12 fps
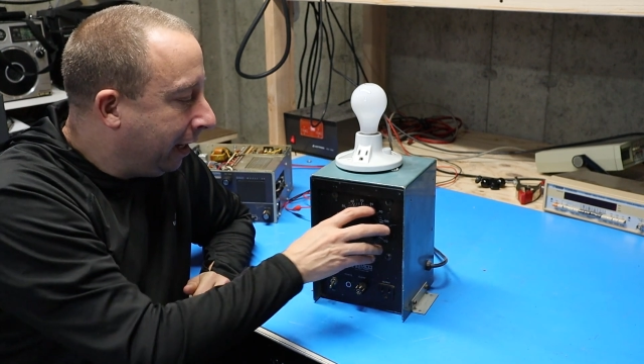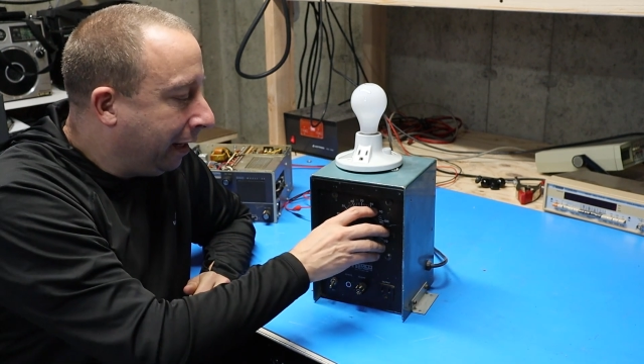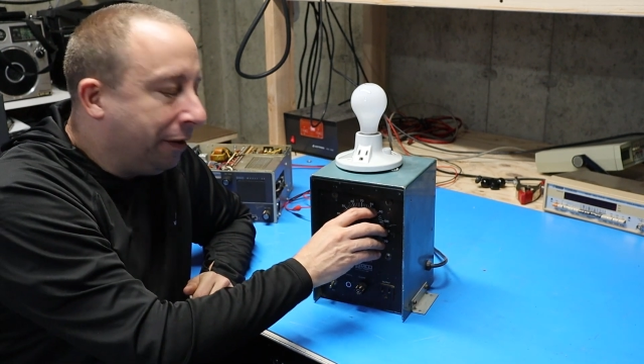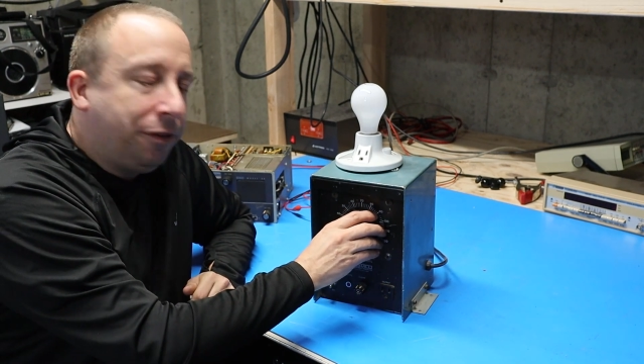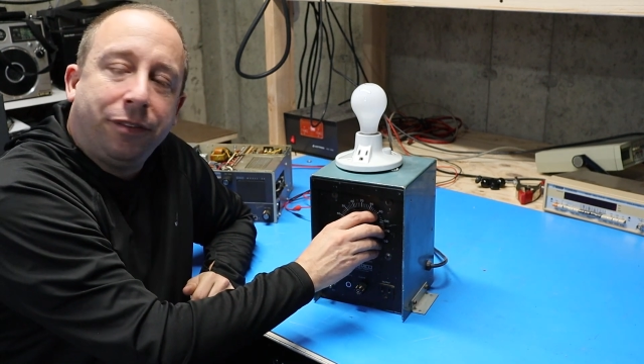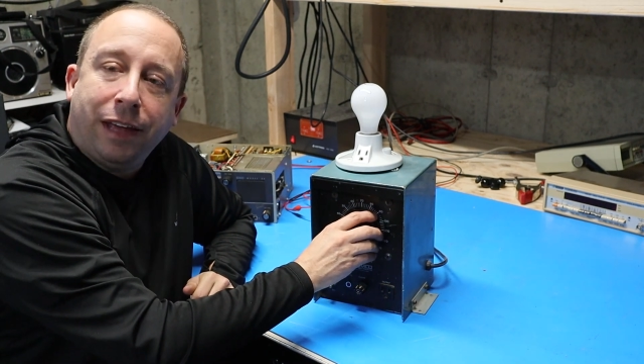
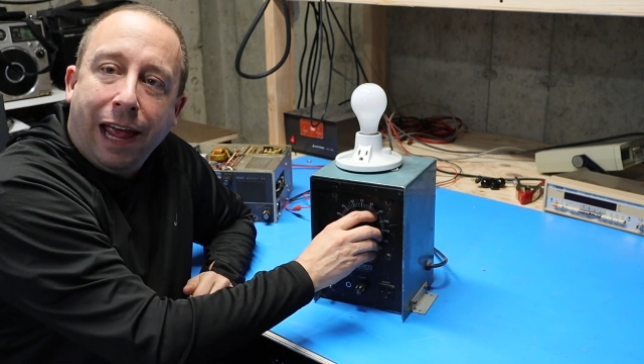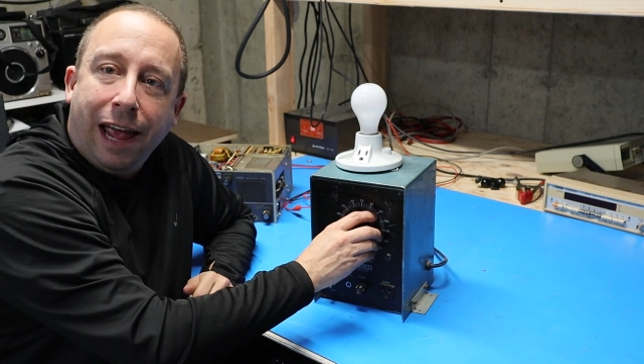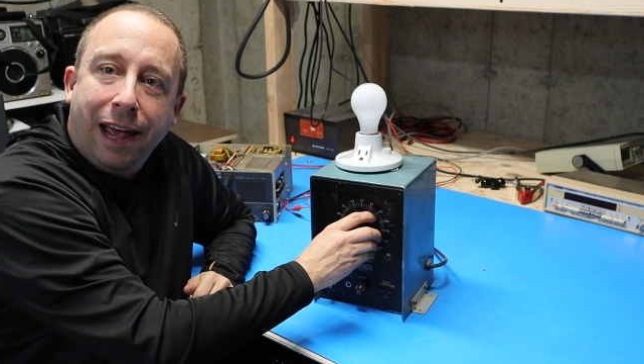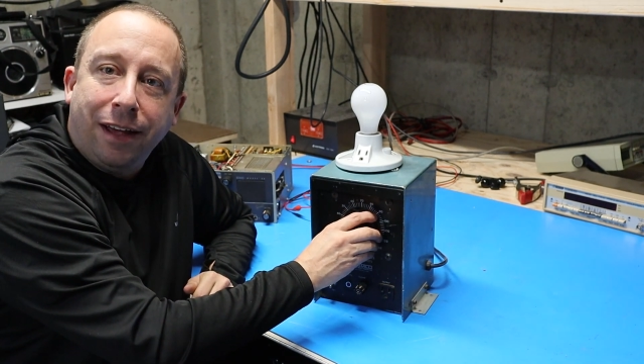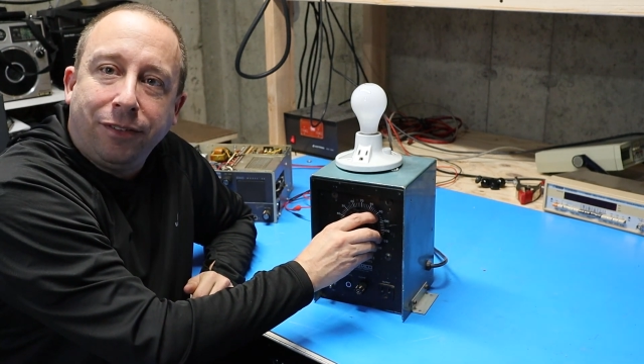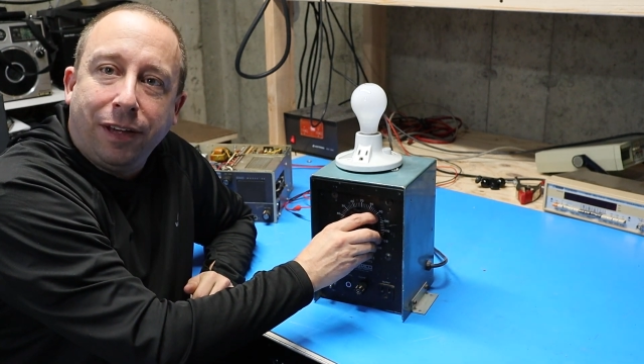is
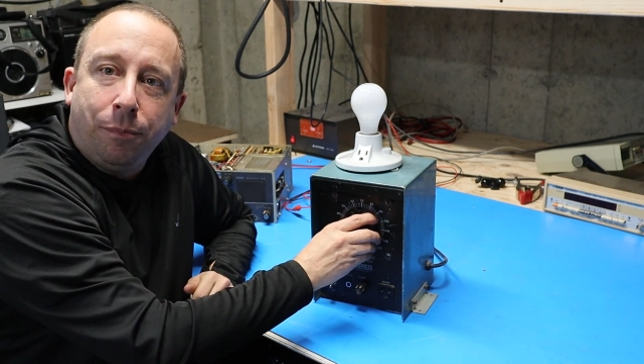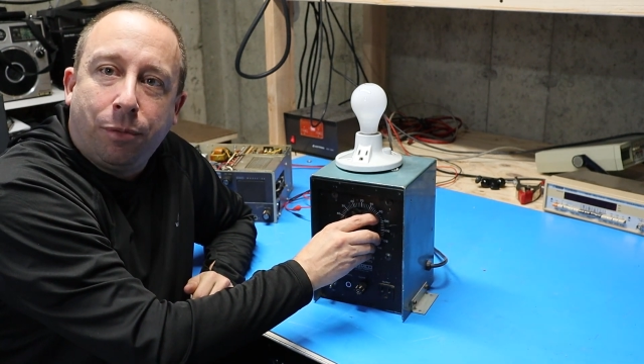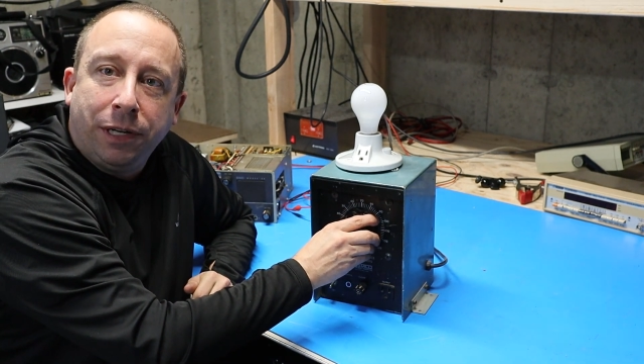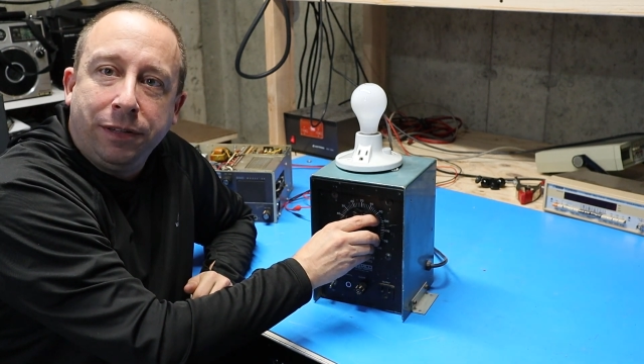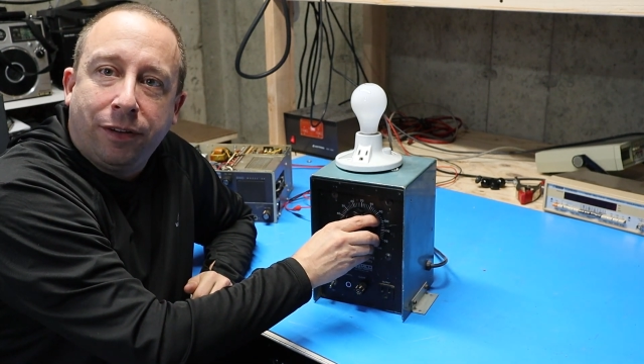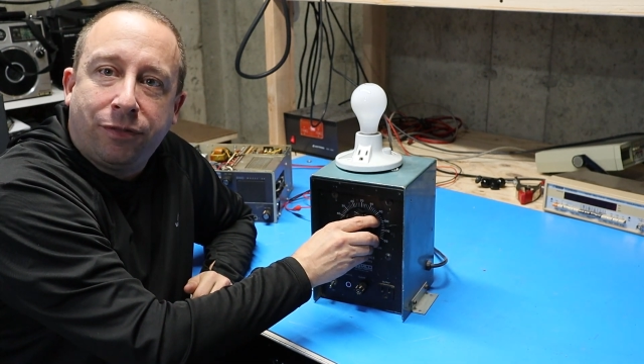as I
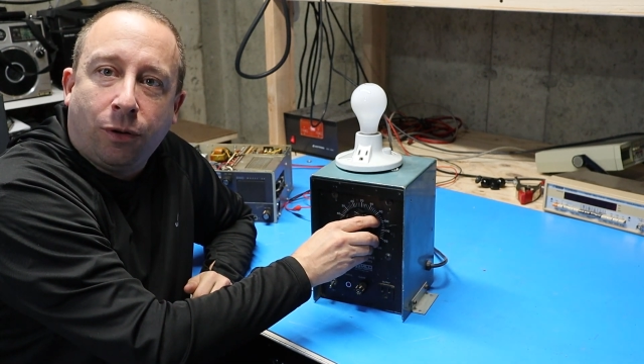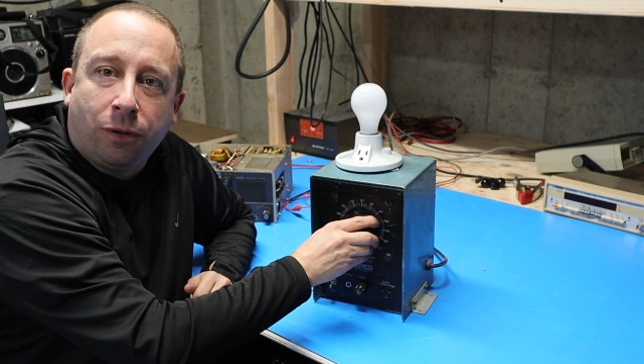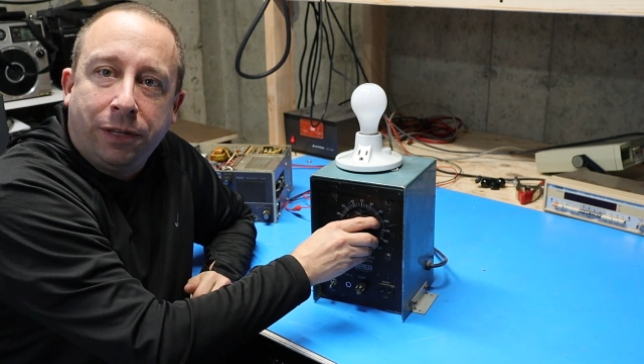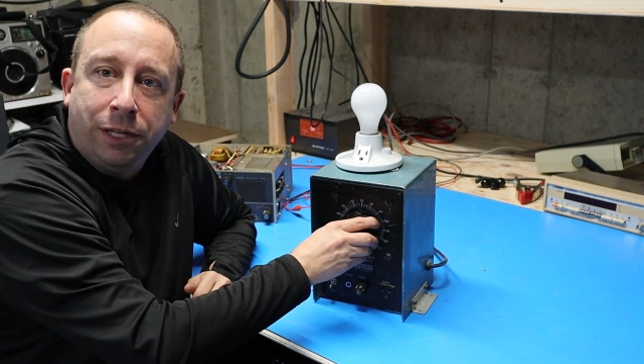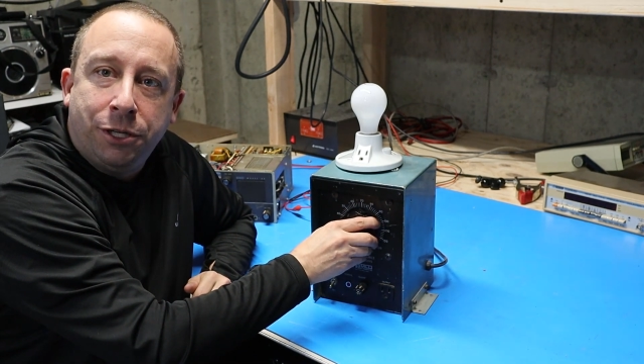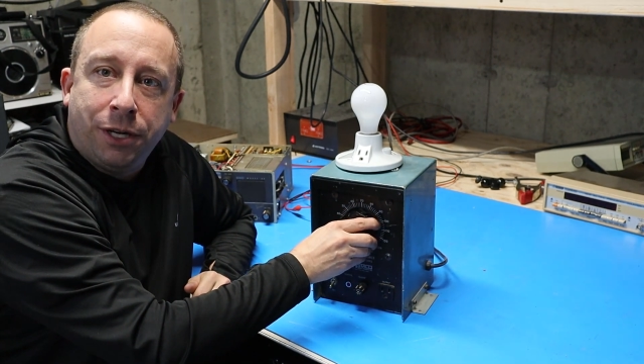bring this
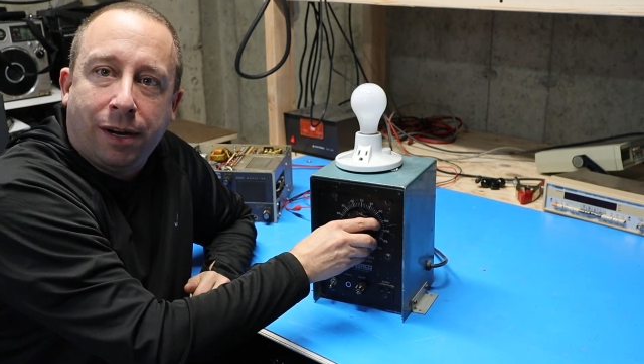voltage